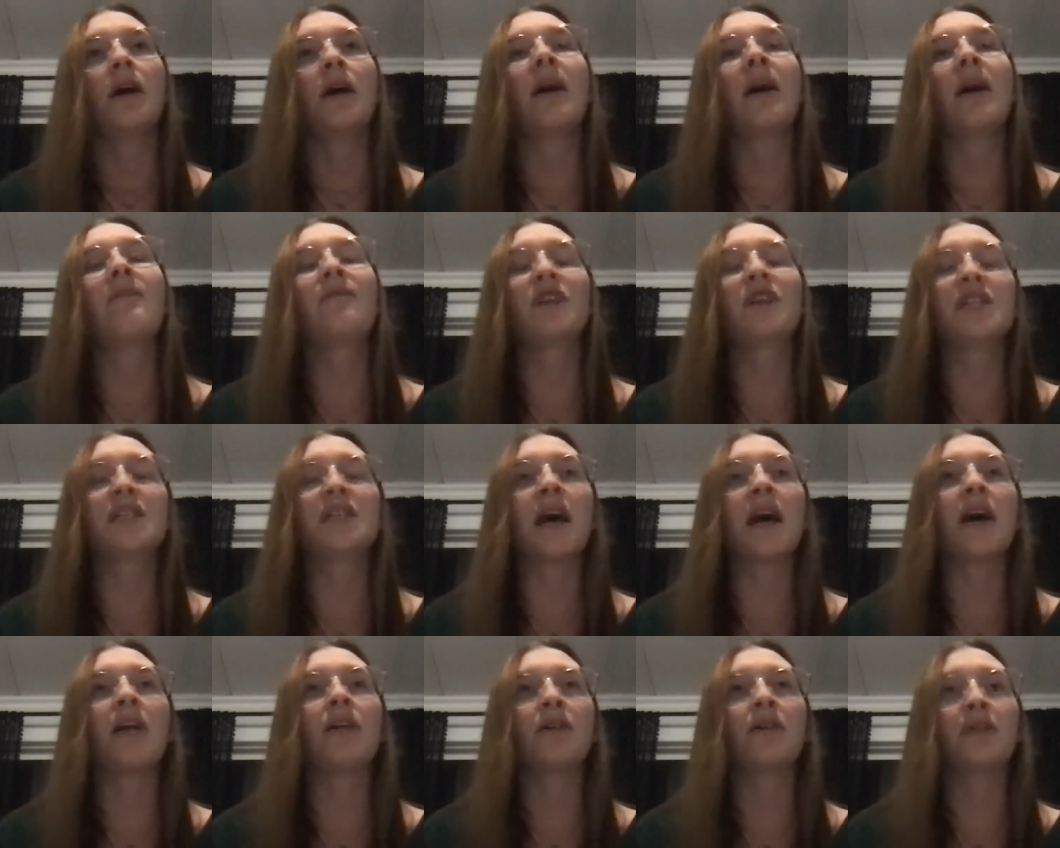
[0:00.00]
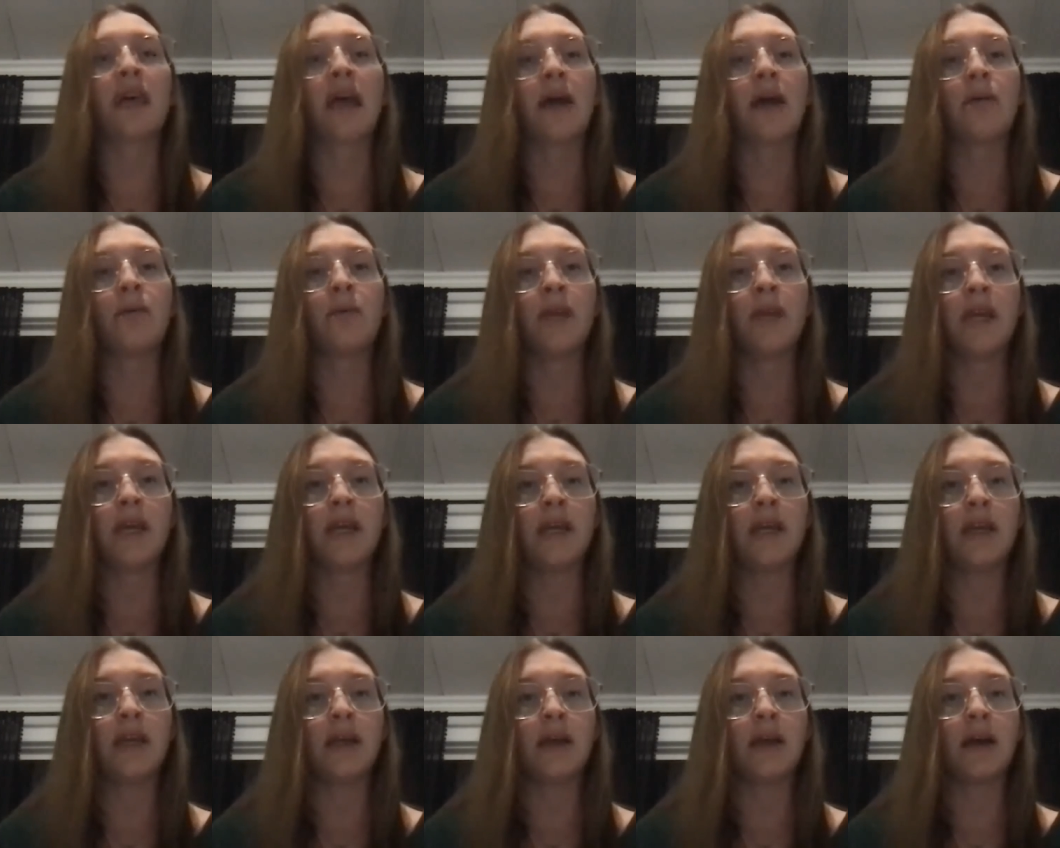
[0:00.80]
every dollar that
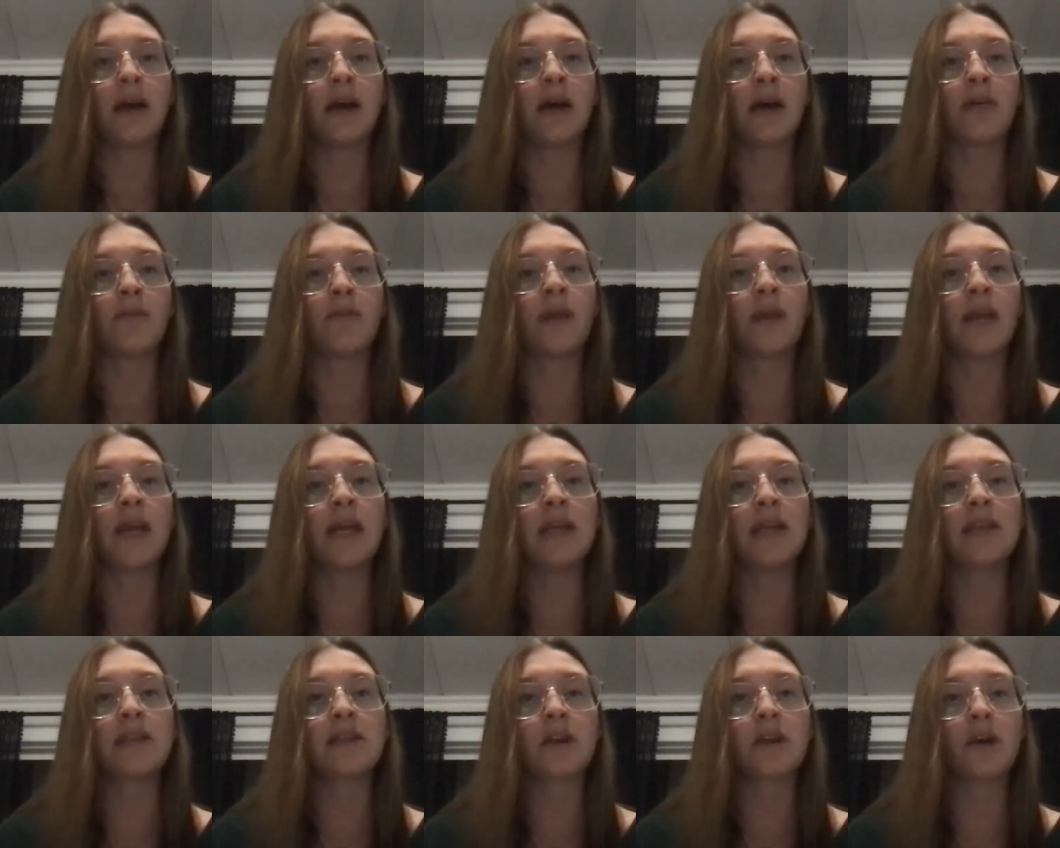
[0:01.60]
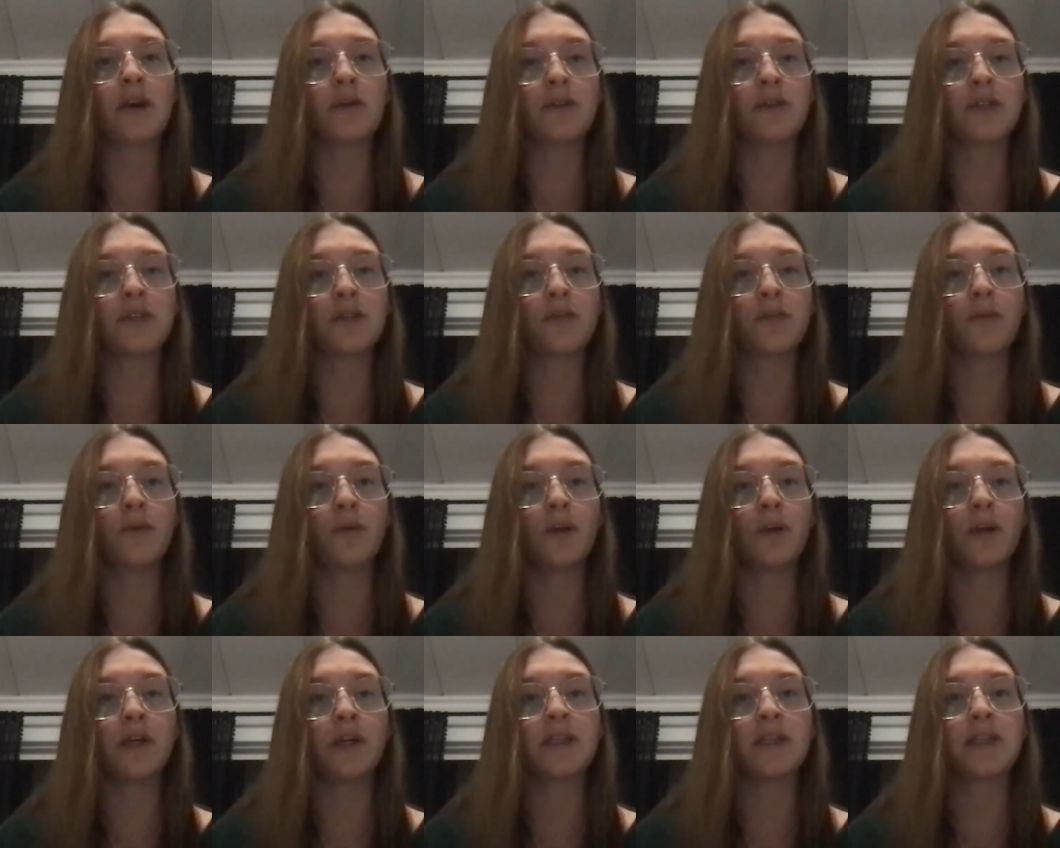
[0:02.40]
we uh, raise goes
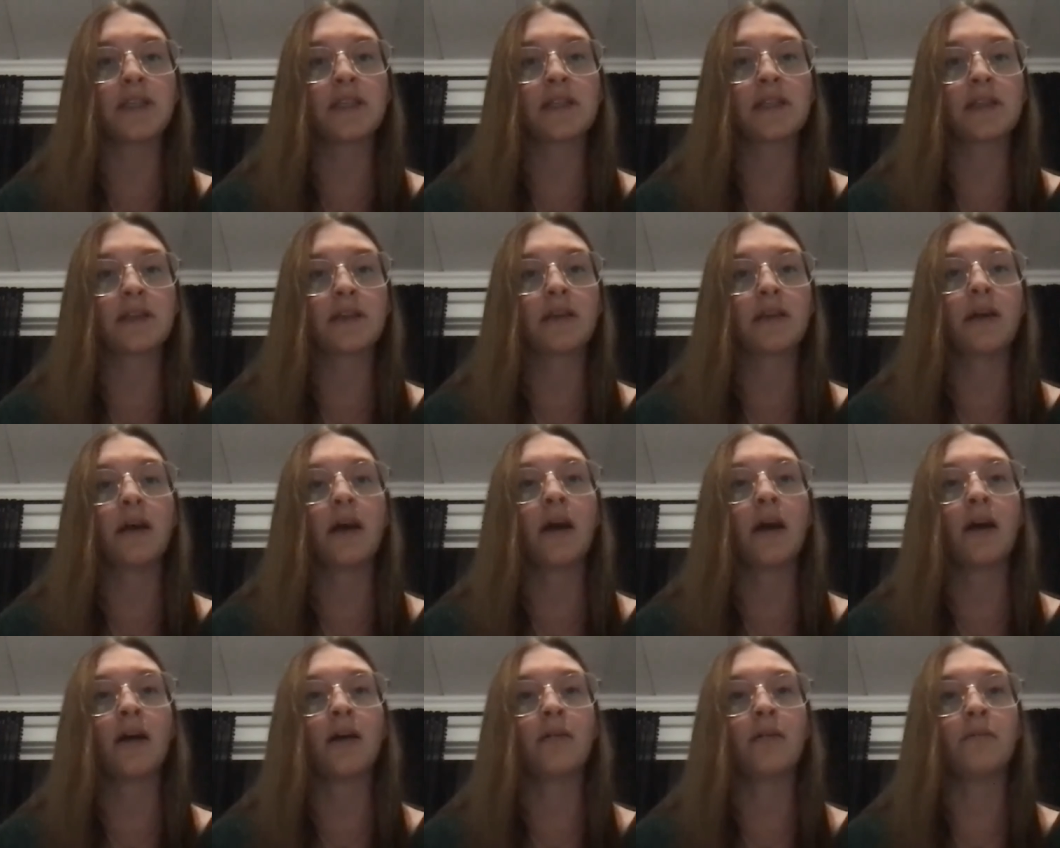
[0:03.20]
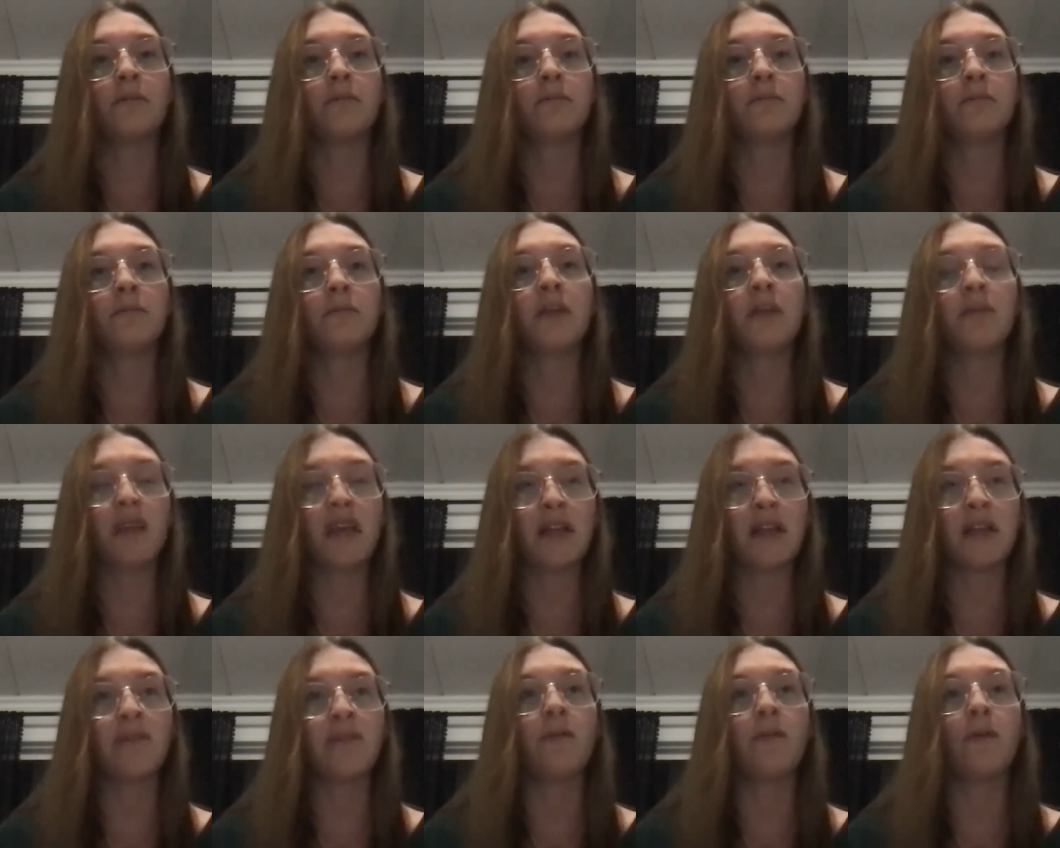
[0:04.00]
towards um, the
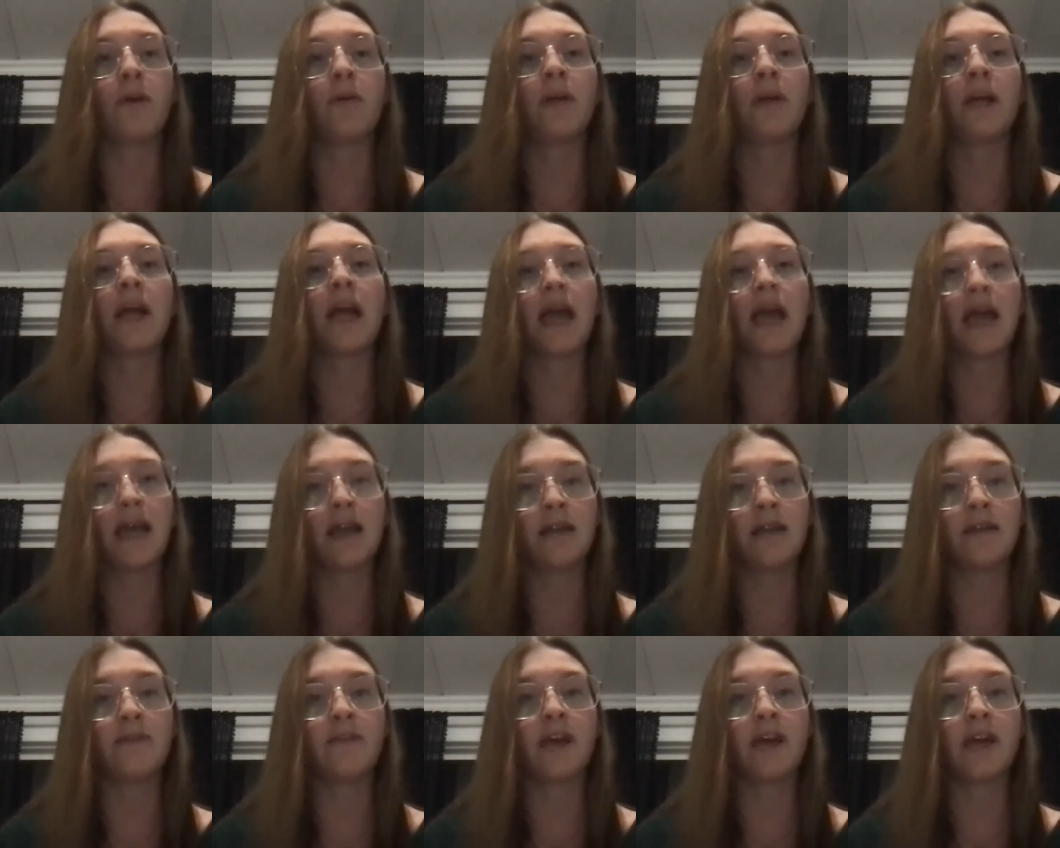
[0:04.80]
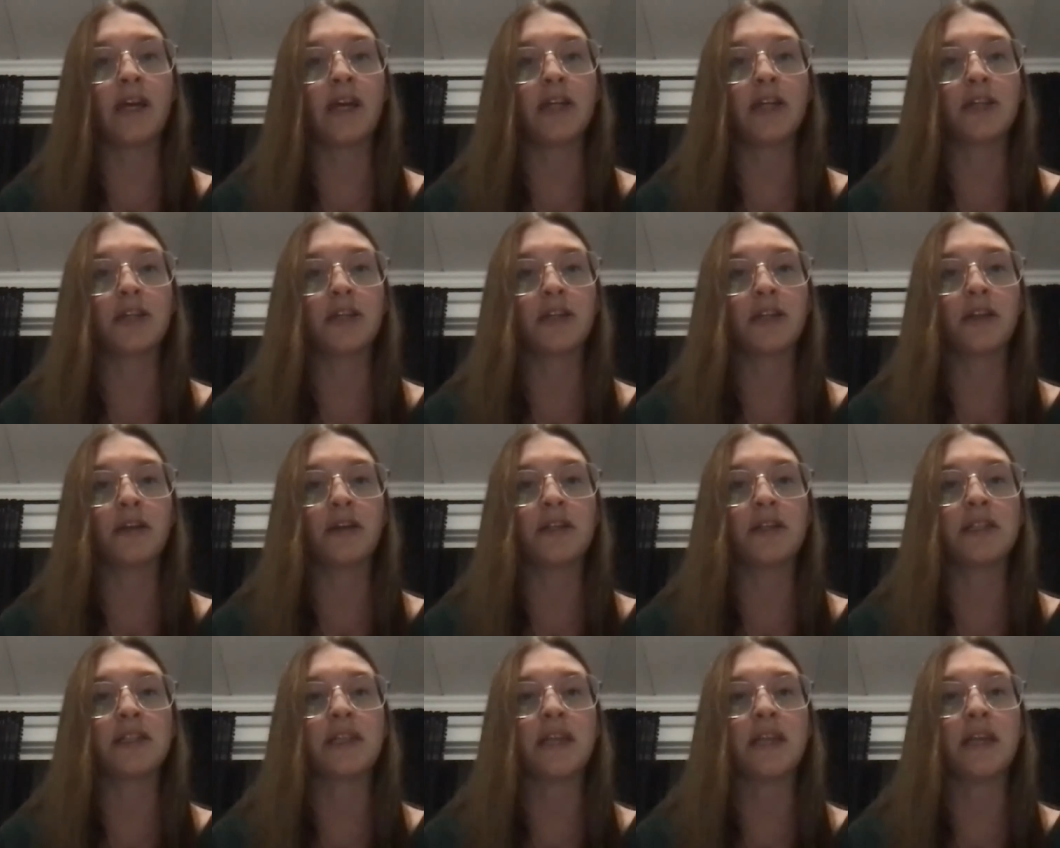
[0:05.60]
meal Forward and the financial
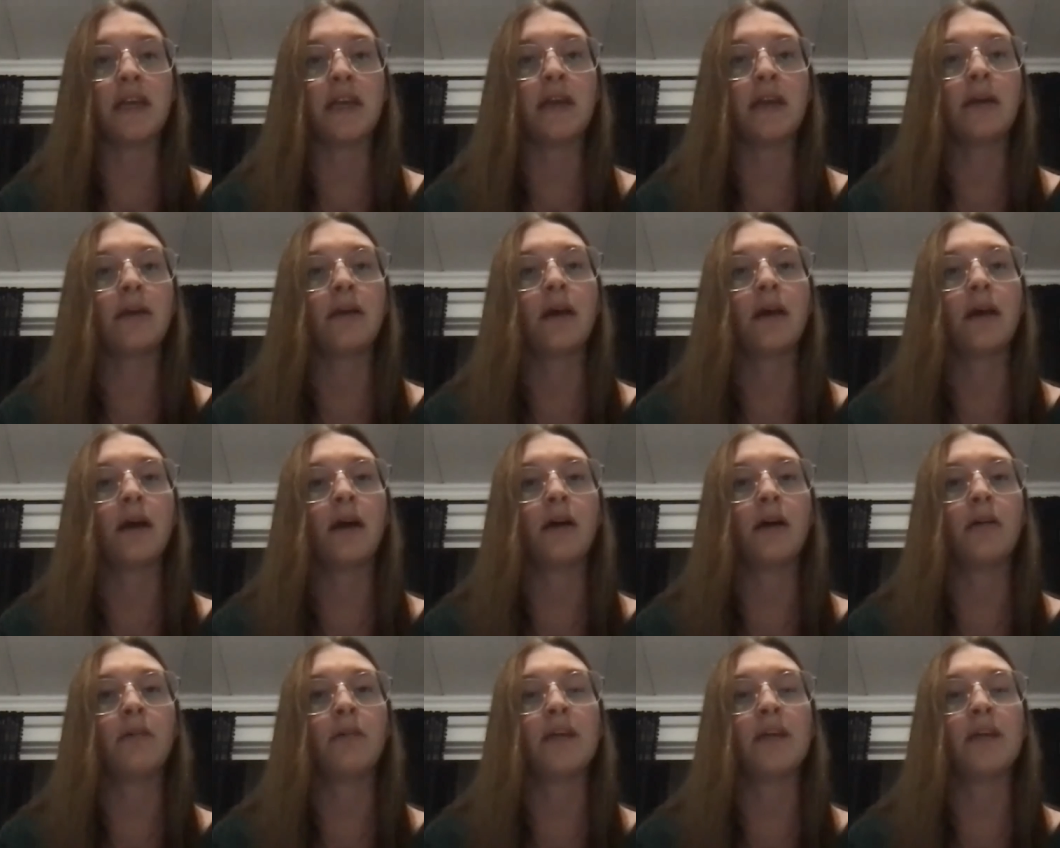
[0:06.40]
literacy um,